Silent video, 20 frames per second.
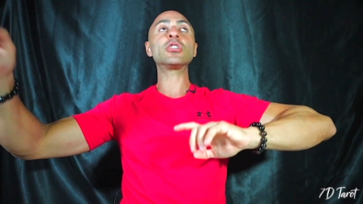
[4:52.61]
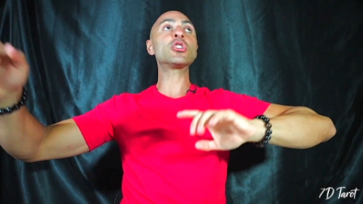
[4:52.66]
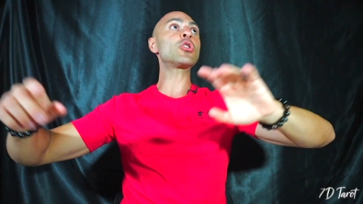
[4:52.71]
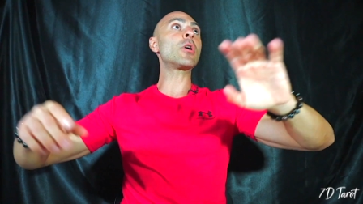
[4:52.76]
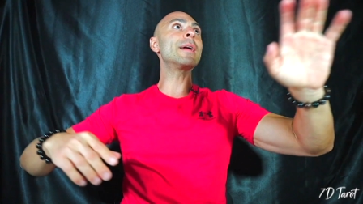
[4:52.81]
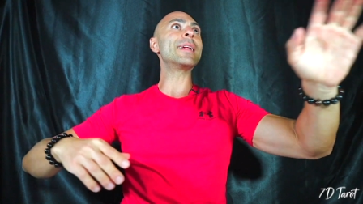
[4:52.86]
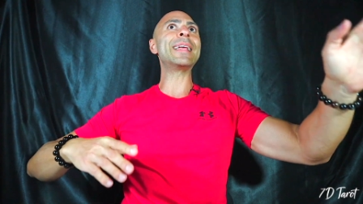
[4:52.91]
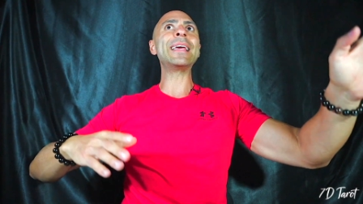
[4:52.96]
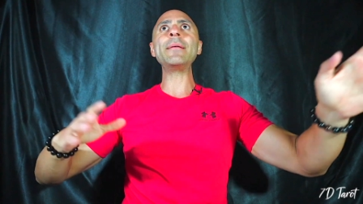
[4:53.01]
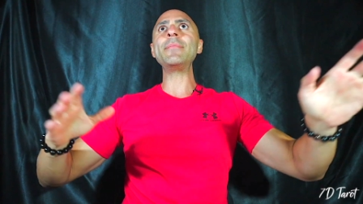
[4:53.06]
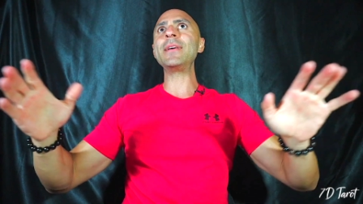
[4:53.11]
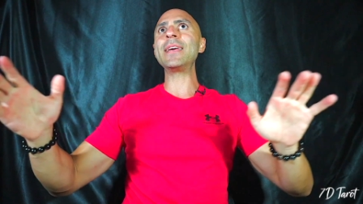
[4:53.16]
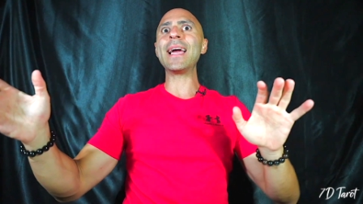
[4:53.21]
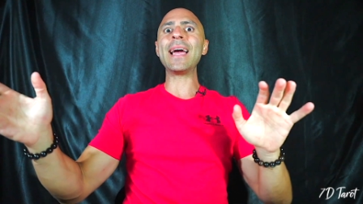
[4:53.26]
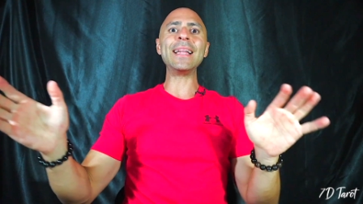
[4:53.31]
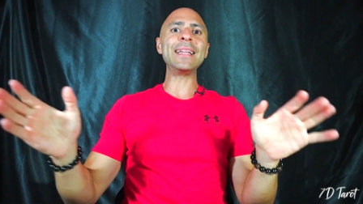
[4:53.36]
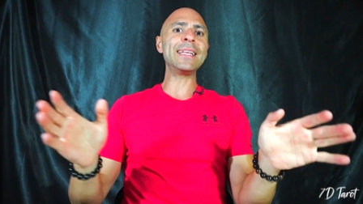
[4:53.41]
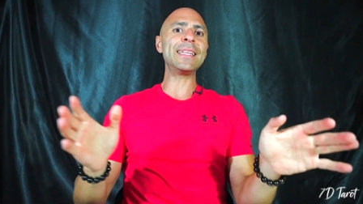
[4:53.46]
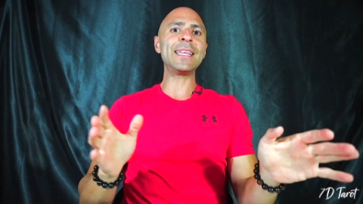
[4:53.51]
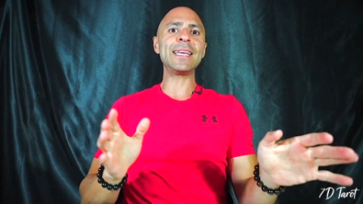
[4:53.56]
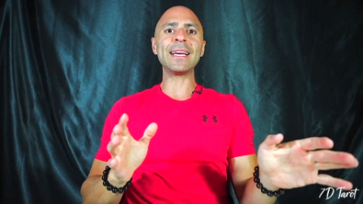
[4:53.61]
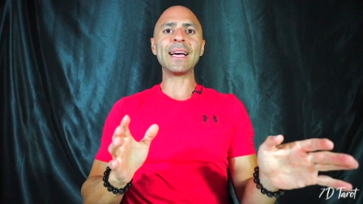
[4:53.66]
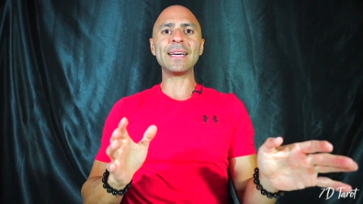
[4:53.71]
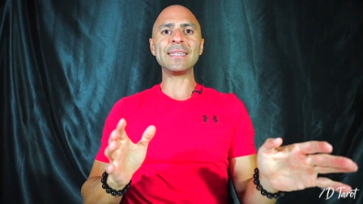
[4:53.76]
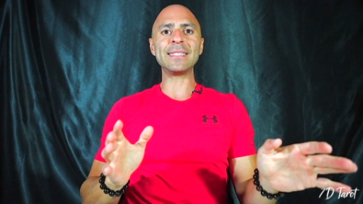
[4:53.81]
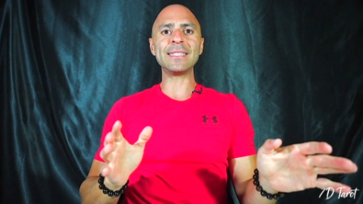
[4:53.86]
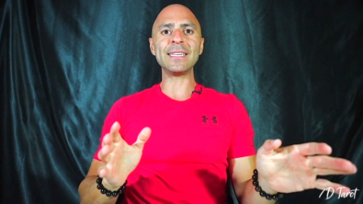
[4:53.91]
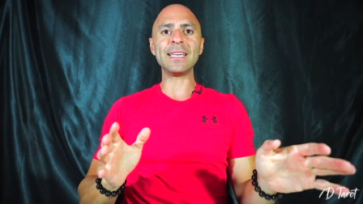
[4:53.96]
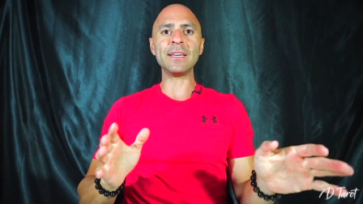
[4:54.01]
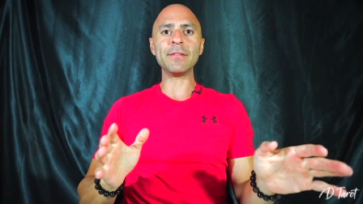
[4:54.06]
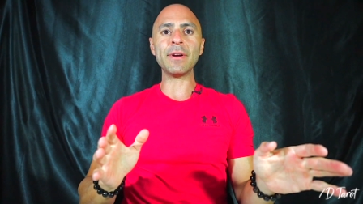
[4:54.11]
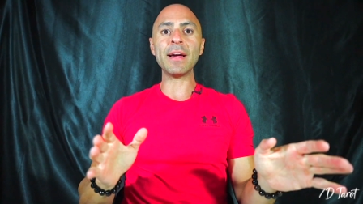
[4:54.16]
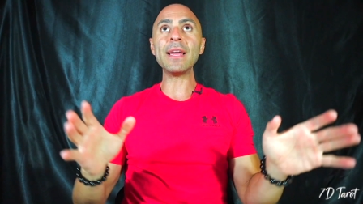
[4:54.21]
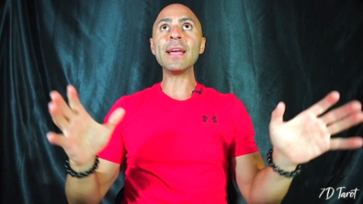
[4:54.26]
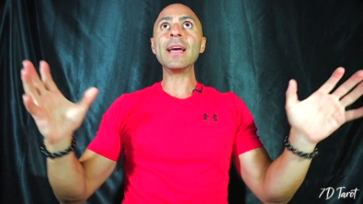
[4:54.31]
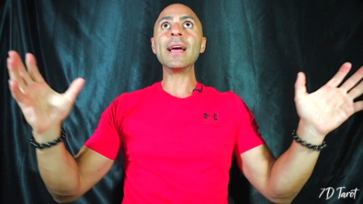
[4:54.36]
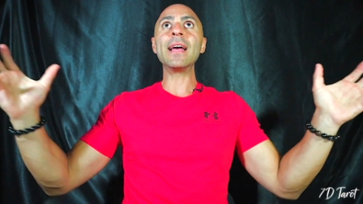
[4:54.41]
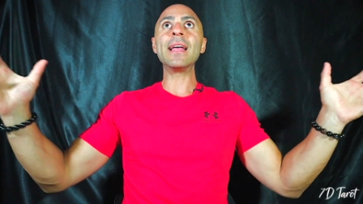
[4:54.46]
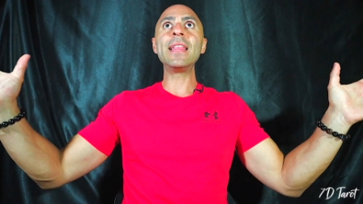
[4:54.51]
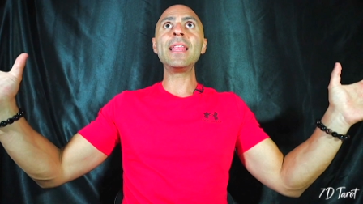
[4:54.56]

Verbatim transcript: Start naming anything I see, right?